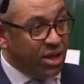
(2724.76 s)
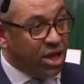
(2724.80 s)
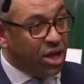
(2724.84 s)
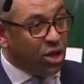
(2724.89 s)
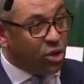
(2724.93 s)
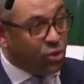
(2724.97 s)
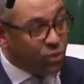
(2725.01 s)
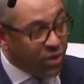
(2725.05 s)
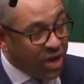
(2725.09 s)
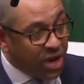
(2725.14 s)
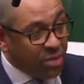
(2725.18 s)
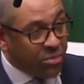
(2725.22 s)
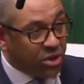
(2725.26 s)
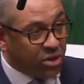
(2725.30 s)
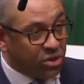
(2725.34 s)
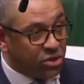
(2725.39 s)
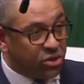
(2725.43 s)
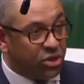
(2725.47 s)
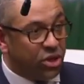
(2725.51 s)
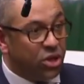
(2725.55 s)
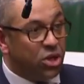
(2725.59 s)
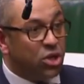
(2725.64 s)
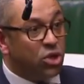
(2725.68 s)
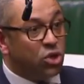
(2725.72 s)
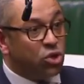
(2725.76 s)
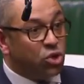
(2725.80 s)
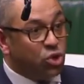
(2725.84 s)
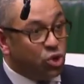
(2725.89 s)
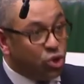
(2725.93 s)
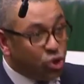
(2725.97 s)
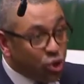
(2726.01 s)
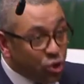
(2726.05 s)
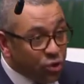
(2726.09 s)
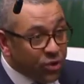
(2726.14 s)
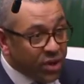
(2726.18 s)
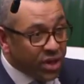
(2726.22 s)
agreement
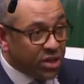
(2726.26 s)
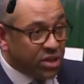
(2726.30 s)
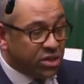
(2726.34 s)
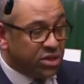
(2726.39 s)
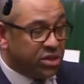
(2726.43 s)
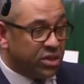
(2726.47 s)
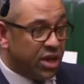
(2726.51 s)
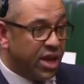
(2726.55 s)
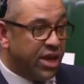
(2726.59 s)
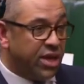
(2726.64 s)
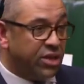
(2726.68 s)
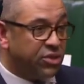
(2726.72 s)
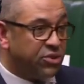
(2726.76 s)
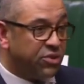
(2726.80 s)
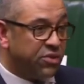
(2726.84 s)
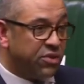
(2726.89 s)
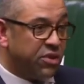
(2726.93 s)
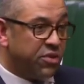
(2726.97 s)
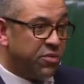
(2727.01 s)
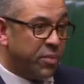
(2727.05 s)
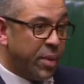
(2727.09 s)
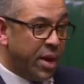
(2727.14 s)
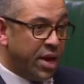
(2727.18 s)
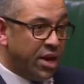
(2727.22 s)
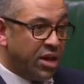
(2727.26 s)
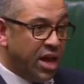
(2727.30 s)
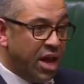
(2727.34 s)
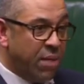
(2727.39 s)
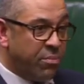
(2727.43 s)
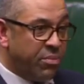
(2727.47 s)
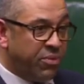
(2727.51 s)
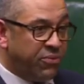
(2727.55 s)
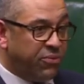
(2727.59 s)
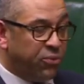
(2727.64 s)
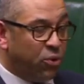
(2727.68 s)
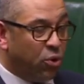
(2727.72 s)
during the stage of the debate
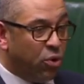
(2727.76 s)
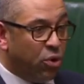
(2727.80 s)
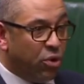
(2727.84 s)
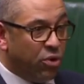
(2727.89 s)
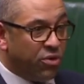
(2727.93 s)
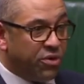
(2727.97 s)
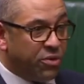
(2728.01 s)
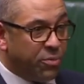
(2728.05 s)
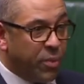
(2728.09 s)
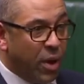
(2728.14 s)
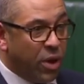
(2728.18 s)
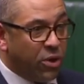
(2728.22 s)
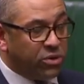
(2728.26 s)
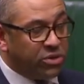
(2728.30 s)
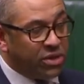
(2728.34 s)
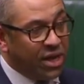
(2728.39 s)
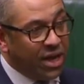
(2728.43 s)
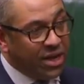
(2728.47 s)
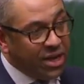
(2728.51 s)
and before the vote.